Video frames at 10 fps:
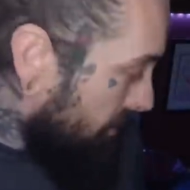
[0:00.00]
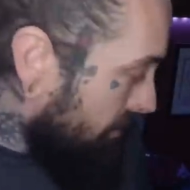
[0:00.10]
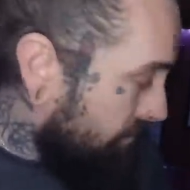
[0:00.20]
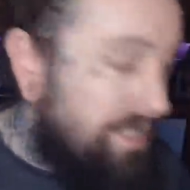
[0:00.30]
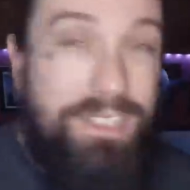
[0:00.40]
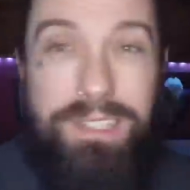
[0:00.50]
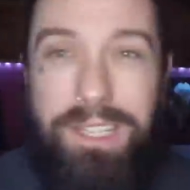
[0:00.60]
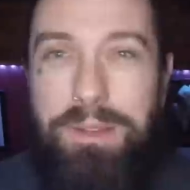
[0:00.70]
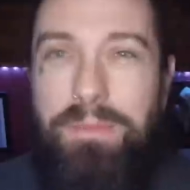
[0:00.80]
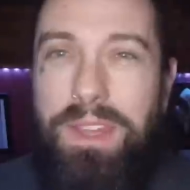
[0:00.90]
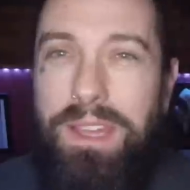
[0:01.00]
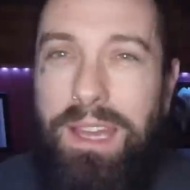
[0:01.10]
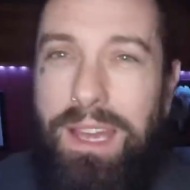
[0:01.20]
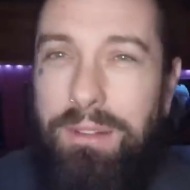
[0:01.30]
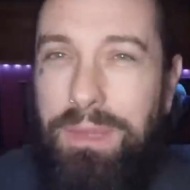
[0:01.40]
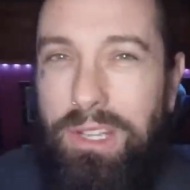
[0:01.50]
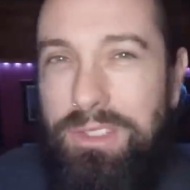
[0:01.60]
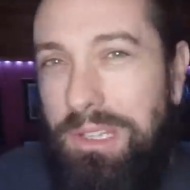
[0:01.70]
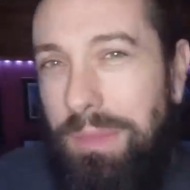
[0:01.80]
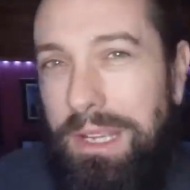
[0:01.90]
recently I've been
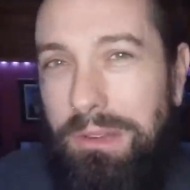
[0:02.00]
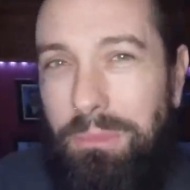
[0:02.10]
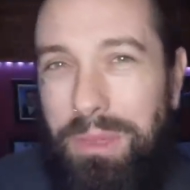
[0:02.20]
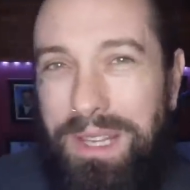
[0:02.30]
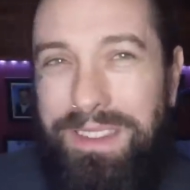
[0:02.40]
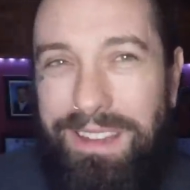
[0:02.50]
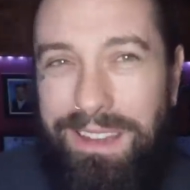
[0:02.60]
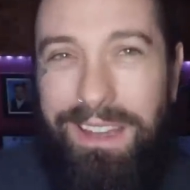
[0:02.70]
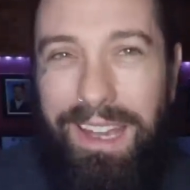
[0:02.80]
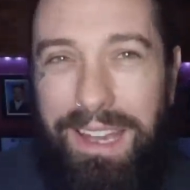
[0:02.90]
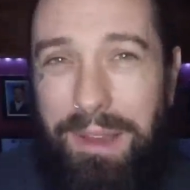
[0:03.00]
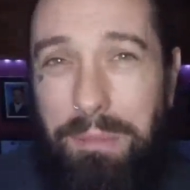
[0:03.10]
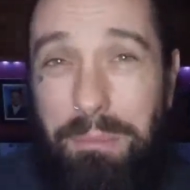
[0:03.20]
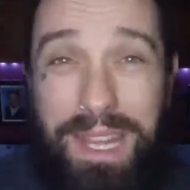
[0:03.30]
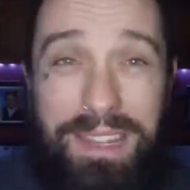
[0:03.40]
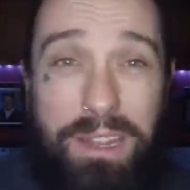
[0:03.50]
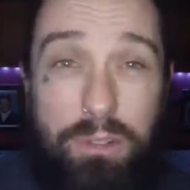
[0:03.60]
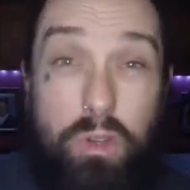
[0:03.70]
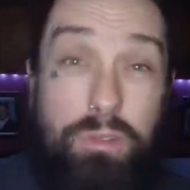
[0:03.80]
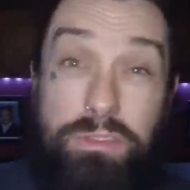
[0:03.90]
contacted by a company that make their
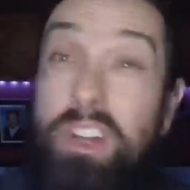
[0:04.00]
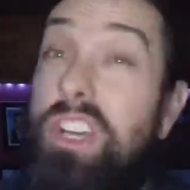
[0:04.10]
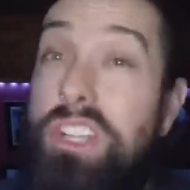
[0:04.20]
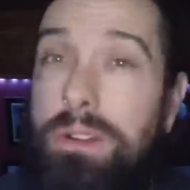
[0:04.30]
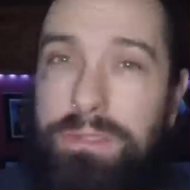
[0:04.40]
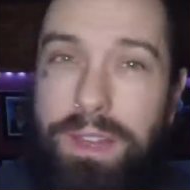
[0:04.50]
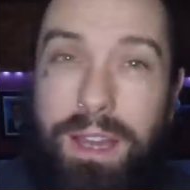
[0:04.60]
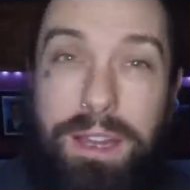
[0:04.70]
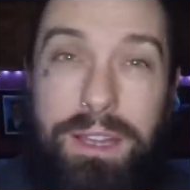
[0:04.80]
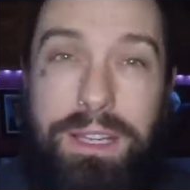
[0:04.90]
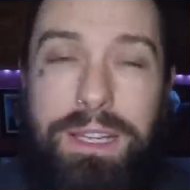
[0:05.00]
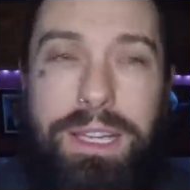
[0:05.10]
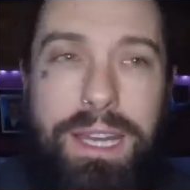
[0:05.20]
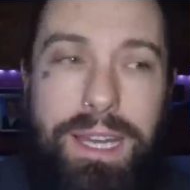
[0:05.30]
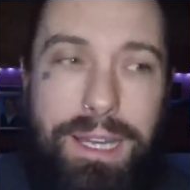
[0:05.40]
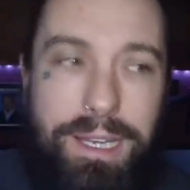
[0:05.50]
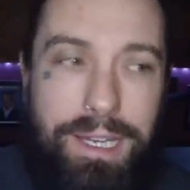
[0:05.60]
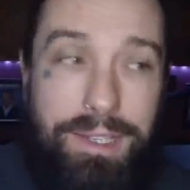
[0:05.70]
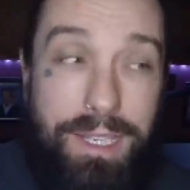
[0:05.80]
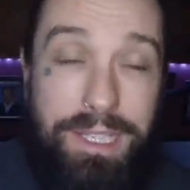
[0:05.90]
own version of that,
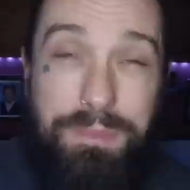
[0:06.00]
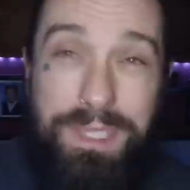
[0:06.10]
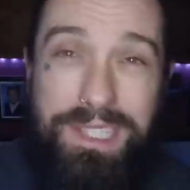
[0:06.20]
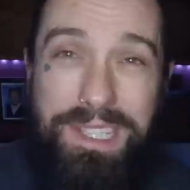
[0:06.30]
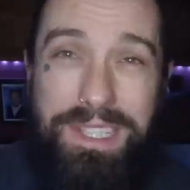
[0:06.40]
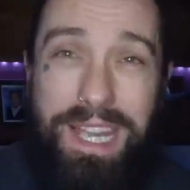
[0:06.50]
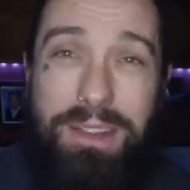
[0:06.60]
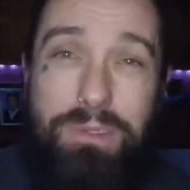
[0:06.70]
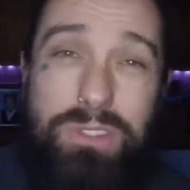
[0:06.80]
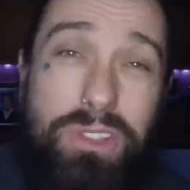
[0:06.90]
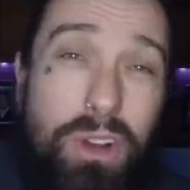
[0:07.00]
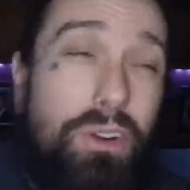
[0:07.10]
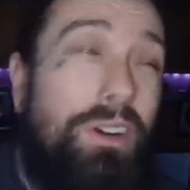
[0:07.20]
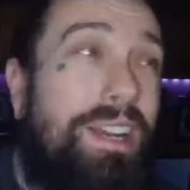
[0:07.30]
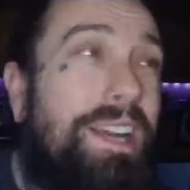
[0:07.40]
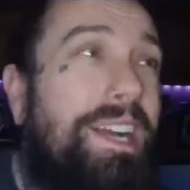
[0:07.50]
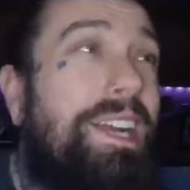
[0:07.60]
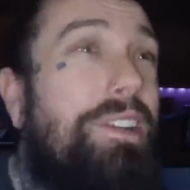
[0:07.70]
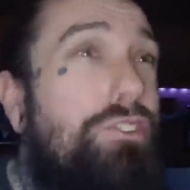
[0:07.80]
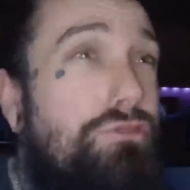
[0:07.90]
and they asked me to test it out. So
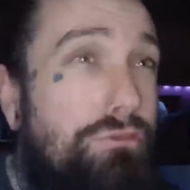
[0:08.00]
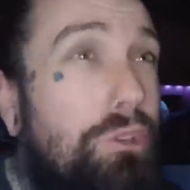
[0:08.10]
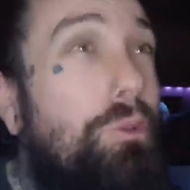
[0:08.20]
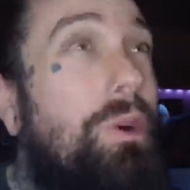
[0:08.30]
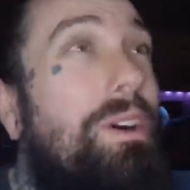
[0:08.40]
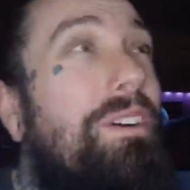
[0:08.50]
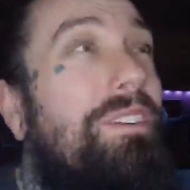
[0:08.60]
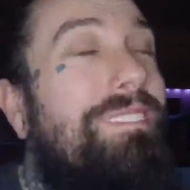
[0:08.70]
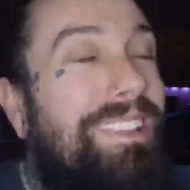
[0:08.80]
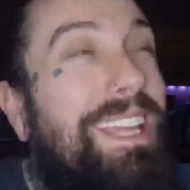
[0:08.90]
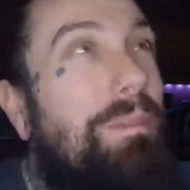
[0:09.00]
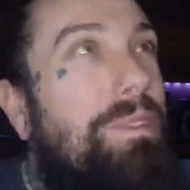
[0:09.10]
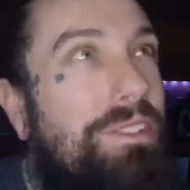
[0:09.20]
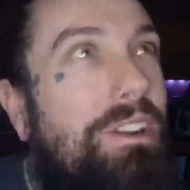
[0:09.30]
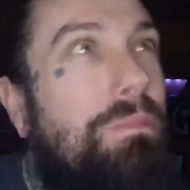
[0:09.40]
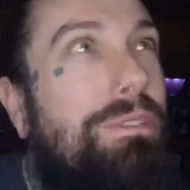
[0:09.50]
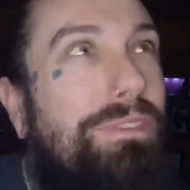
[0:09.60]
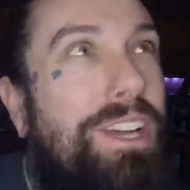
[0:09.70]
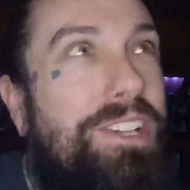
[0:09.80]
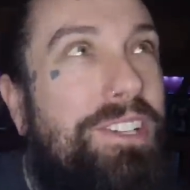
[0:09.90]
in true Liam the Terrible
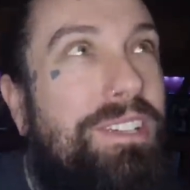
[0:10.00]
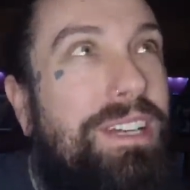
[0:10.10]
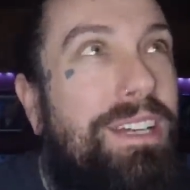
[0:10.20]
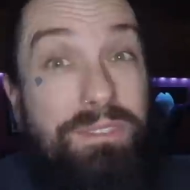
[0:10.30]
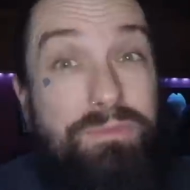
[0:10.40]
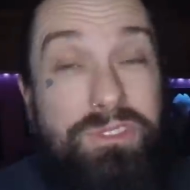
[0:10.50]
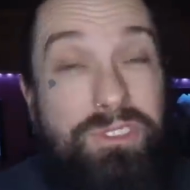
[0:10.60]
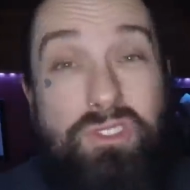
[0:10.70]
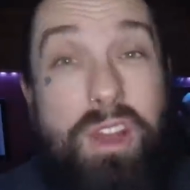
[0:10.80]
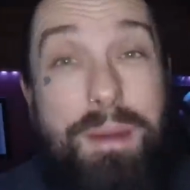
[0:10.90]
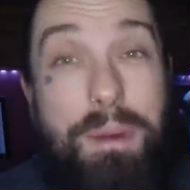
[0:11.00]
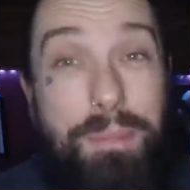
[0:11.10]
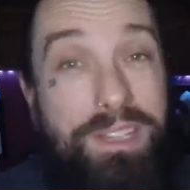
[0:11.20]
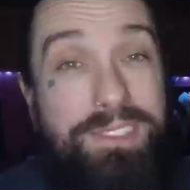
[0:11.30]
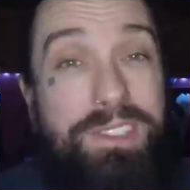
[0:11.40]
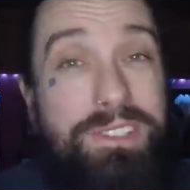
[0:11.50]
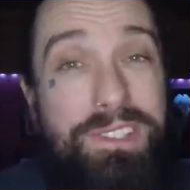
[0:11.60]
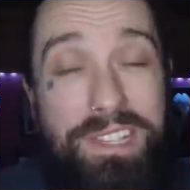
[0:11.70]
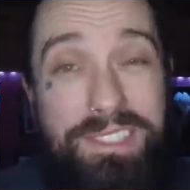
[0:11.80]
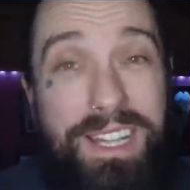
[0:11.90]
fashion, I've tried my best to
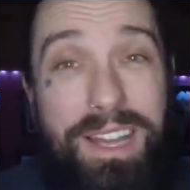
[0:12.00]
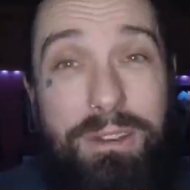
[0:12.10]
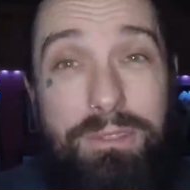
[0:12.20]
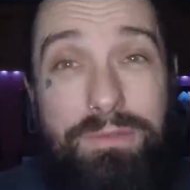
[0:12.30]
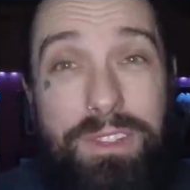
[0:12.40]
test it out.